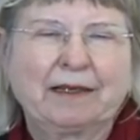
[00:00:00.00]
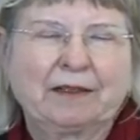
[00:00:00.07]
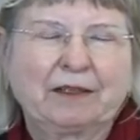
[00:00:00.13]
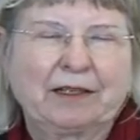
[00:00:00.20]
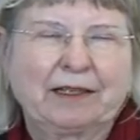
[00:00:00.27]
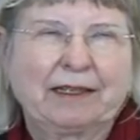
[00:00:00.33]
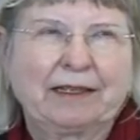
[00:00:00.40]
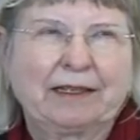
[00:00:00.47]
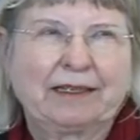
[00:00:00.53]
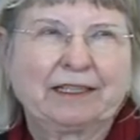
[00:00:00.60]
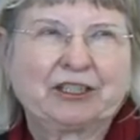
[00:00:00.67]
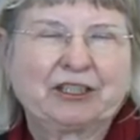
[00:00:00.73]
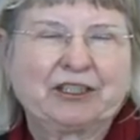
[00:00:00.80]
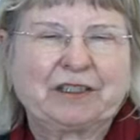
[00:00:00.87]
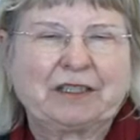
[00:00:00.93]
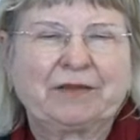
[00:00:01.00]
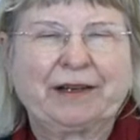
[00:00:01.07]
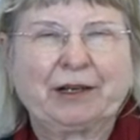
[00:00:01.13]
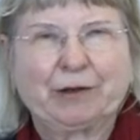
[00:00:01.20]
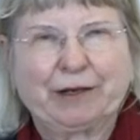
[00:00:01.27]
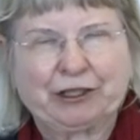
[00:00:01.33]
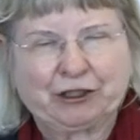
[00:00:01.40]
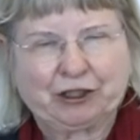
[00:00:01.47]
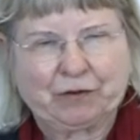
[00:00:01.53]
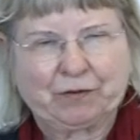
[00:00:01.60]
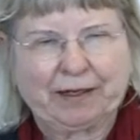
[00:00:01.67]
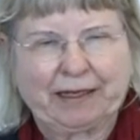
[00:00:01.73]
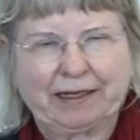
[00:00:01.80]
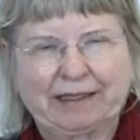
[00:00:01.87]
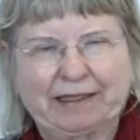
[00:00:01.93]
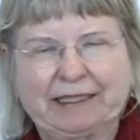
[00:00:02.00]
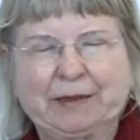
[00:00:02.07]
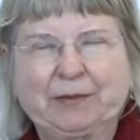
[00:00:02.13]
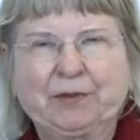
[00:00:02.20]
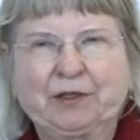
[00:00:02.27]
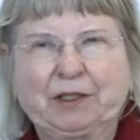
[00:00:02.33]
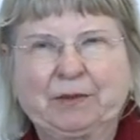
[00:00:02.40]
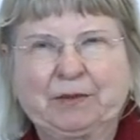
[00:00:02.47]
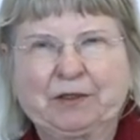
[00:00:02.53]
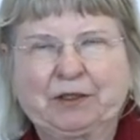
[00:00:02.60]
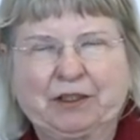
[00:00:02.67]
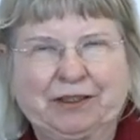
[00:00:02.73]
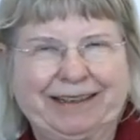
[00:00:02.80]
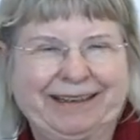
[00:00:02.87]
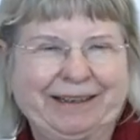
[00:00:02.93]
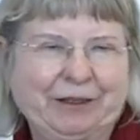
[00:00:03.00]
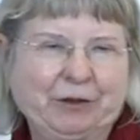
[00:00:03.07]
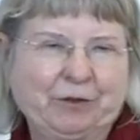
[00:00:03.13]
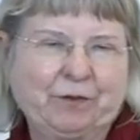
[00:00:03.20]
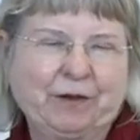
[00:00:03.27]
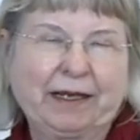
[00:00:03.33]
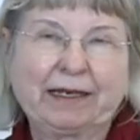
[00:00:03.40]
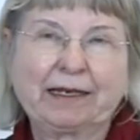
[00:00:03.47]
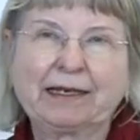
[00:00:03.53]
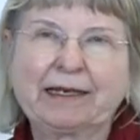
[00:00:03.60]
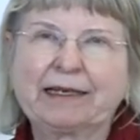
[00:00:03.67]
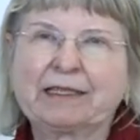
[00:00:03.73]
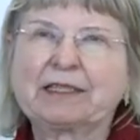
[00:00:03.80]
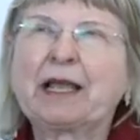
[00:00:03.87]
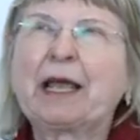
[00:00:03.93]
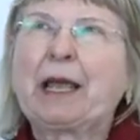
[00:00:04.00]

clinician's evaluation of clinical symptoms and clinical findings,